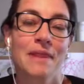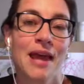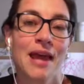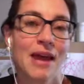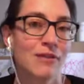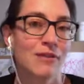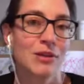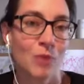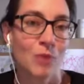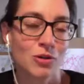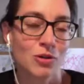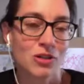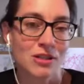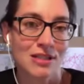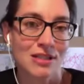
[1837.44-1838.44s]
heavy
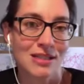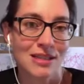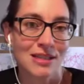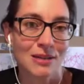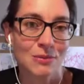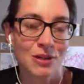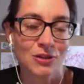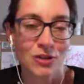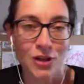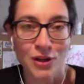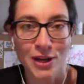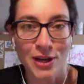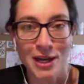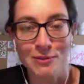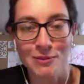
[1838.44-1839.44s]
emotions that we are
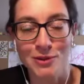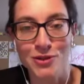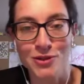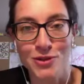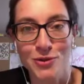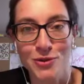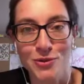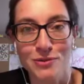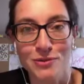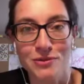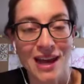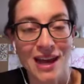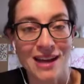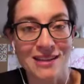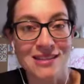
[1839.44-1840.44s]
not able to
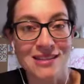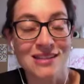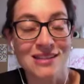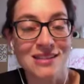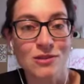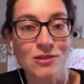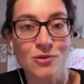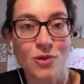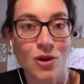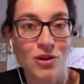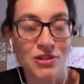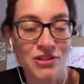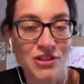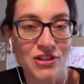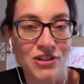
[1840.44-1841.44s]
access and to
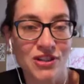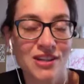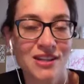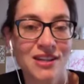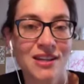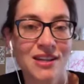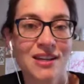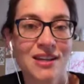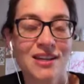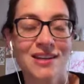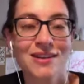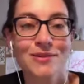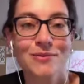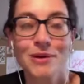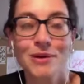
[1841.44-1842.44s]
alter
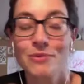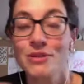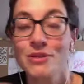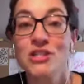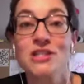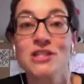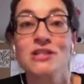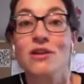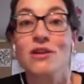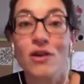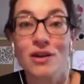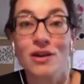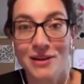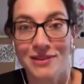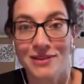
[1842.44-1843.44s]
when we just
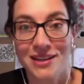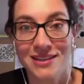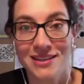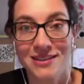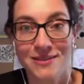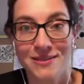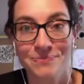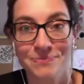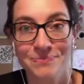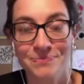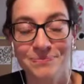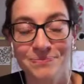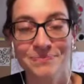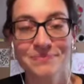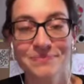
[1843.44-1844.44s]
talk about it.
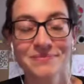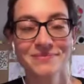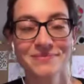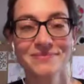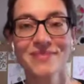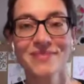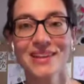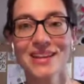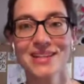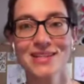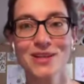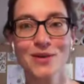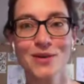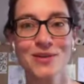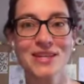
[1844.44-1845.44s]

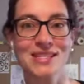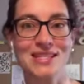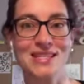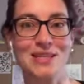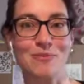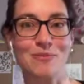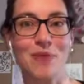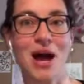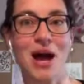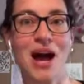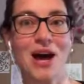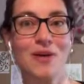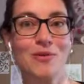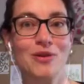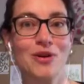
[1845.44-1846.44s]
So this is the
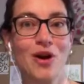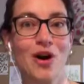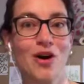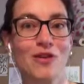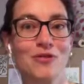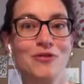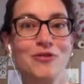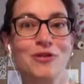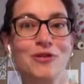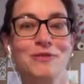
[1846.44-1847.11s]
power of